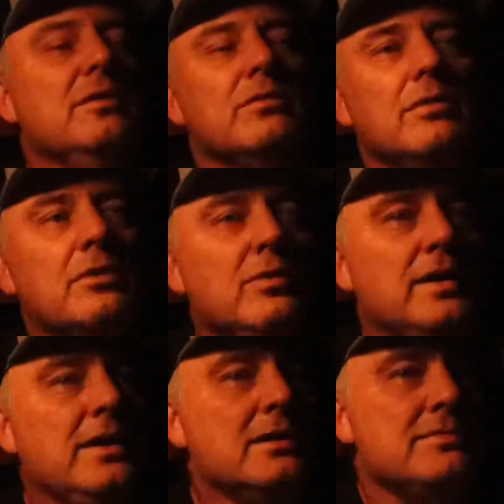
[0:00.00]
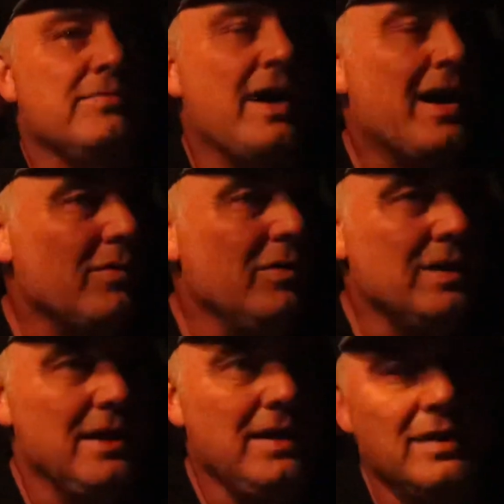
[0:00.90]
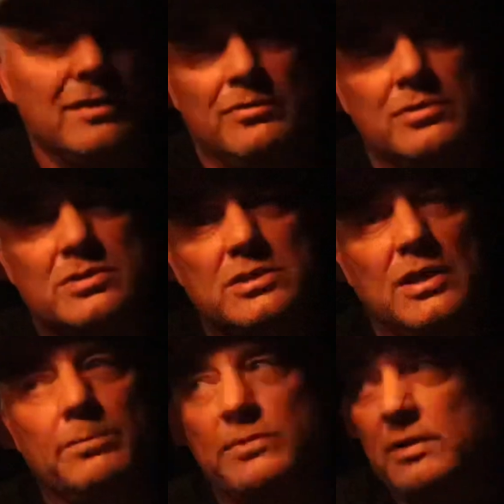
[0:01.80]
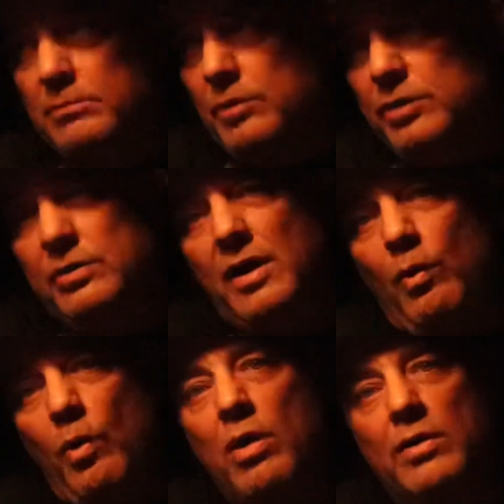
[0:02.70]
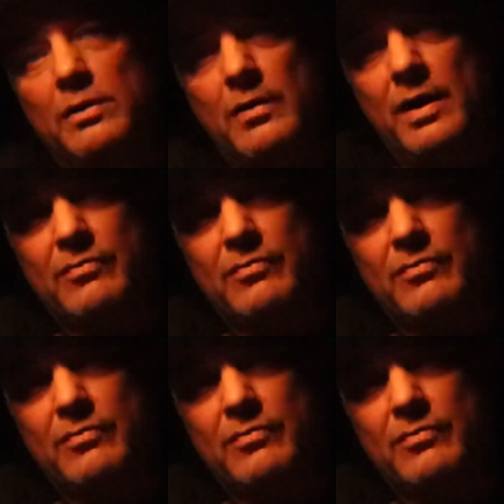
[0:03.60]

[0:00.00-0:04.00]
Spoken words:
real quick and get some firewood in, or just something where you're not walking very